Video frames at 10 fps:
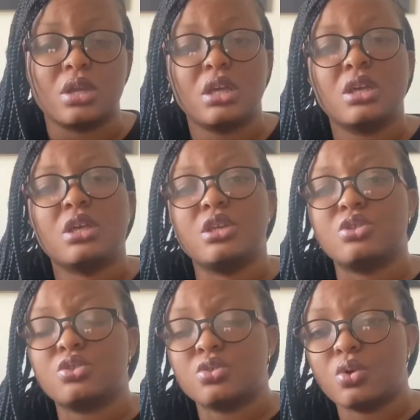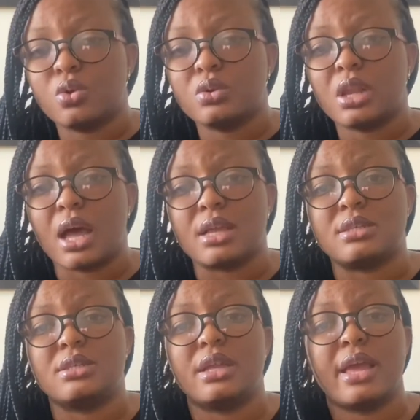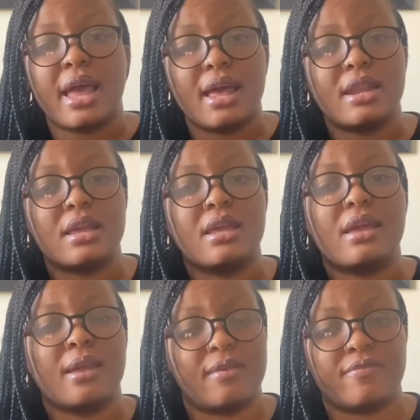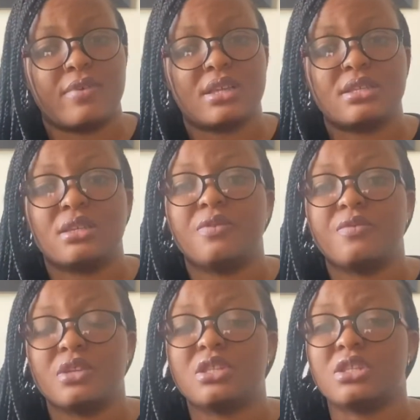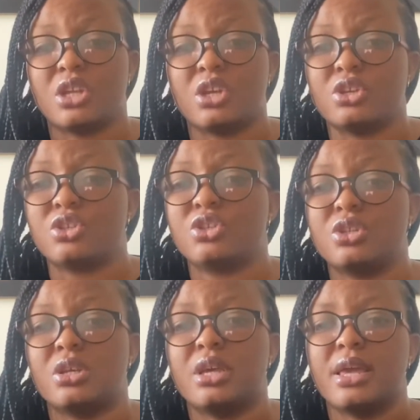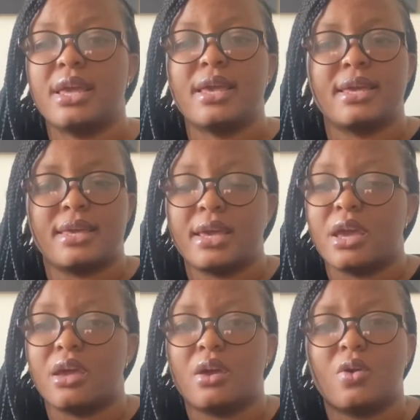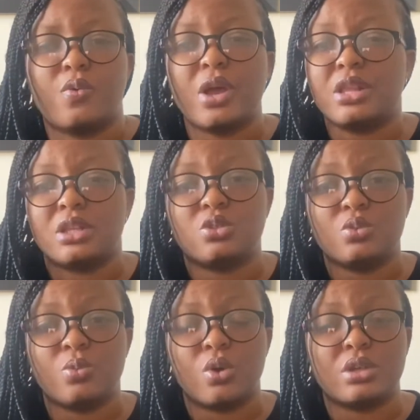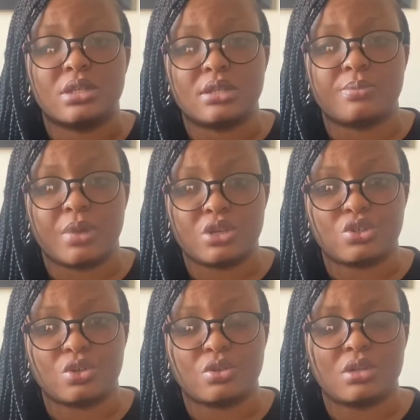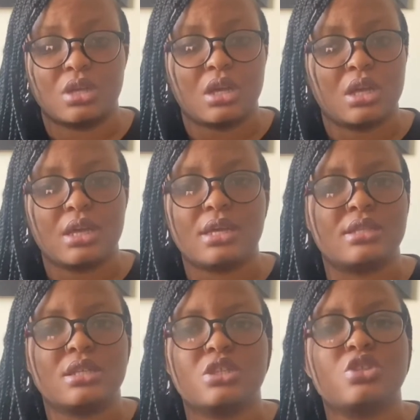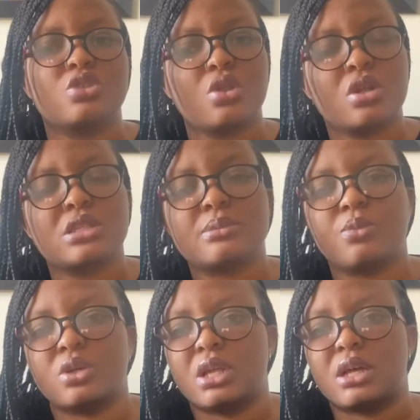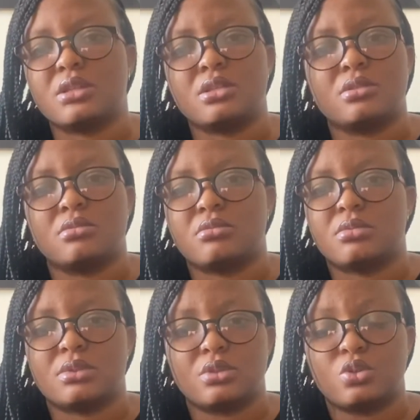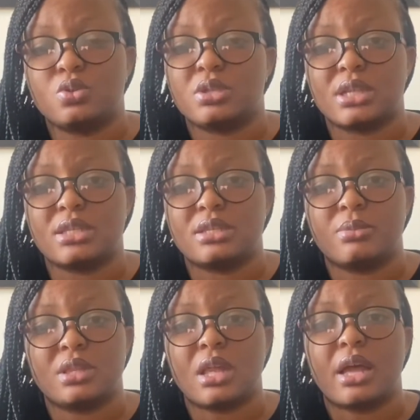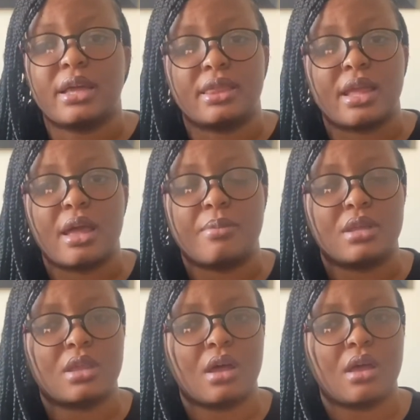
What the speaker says: is known as the early invasive stage. Here, when the tumor is measured, it is not more than 2 centimeters in diameter,